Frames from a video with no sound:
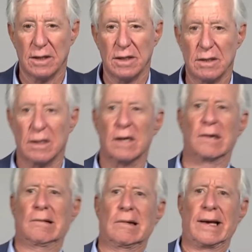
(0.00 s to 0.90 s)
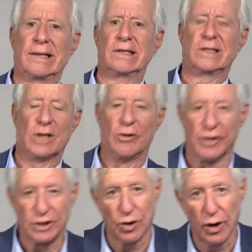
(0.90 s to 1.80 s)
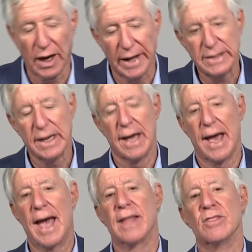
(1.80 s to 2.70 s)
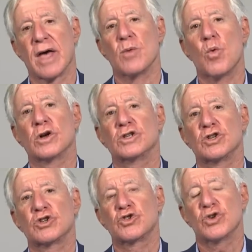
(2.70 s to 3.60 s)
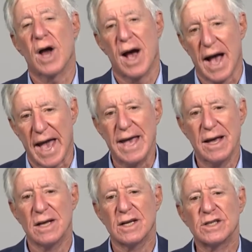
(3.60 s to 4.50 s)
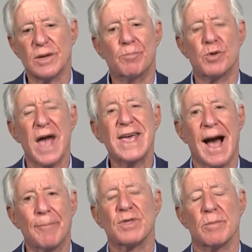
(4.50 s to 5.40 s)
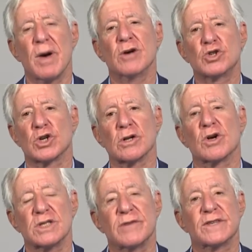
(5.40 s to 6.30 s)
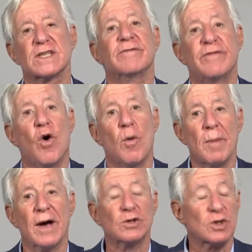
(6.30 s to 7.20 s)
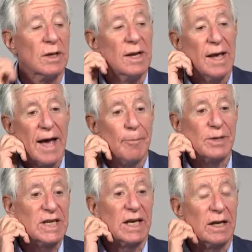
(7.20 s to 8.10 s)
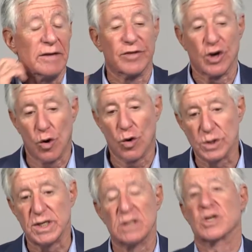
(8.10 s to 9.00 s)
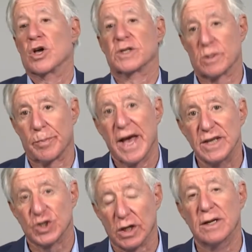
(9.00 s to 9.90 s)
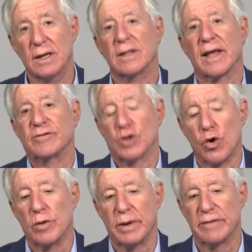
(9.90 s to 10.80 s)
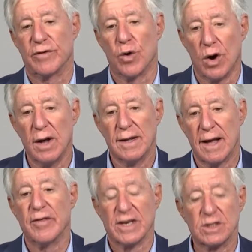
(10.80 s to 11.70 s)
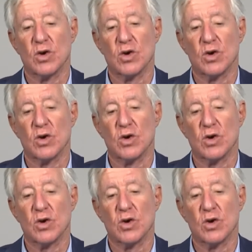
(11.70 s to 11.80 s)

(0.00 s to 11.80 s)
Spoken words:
They're like this on the toilet, and they want to try to break up the motion, because if it's a form motion, and particularly if the cause is constipation, and they've torn before and they're still